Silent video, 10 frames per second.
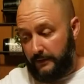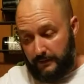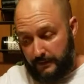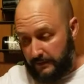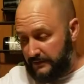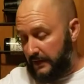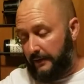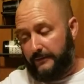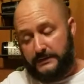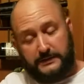There's
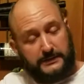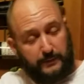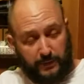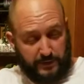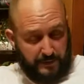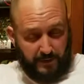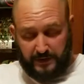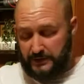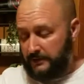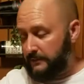obviously some
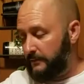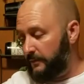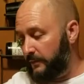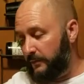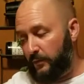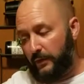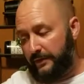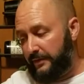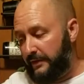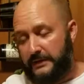perspiration.
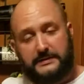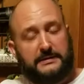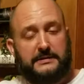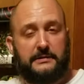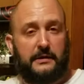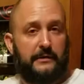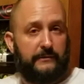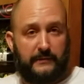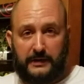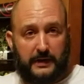With this, it's not
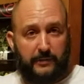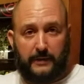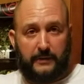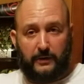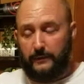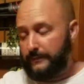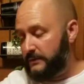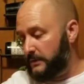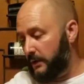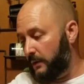a problem at all.
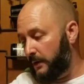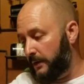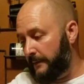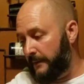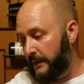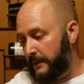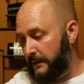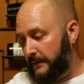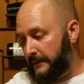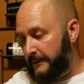So
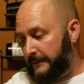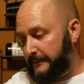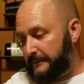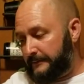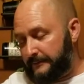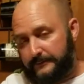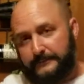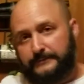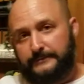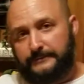I kind of like think of it as